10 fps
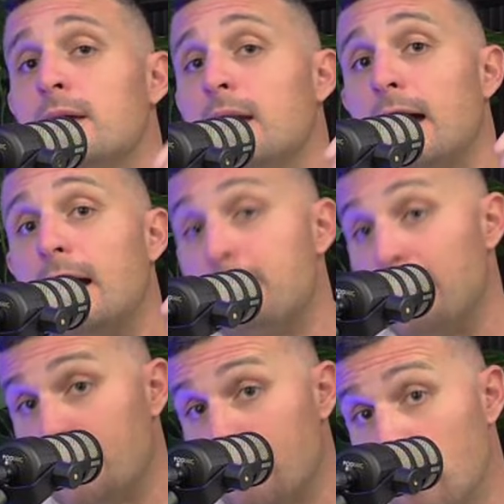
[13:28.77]
And
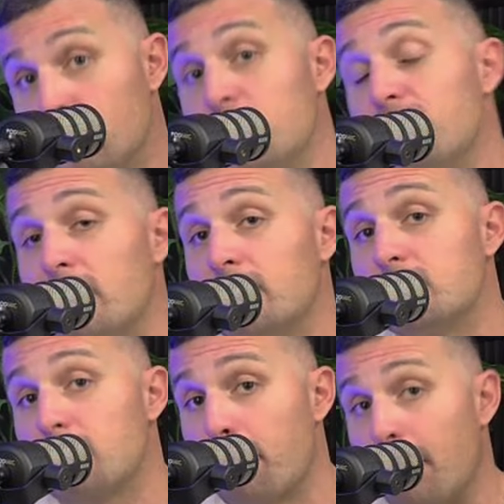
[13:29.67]
then those
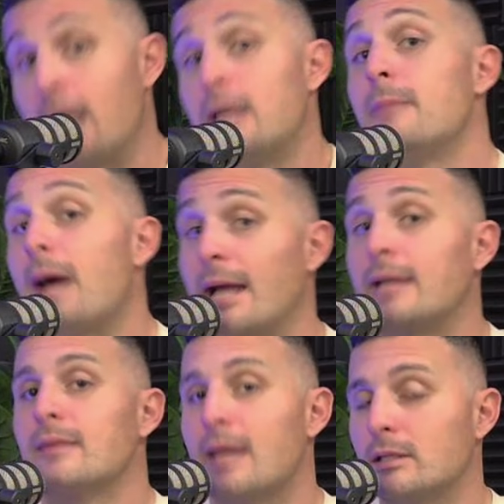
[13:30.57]
dividends pay
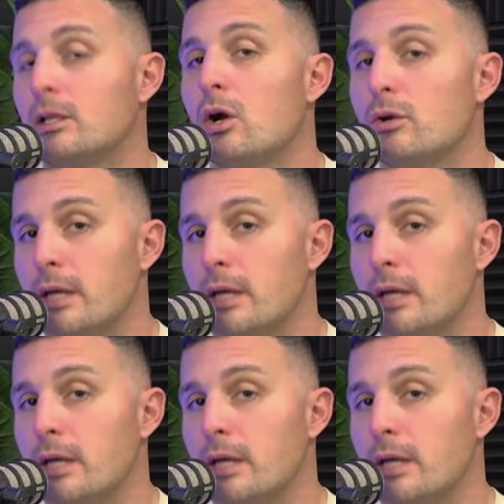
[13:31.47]
back that loan,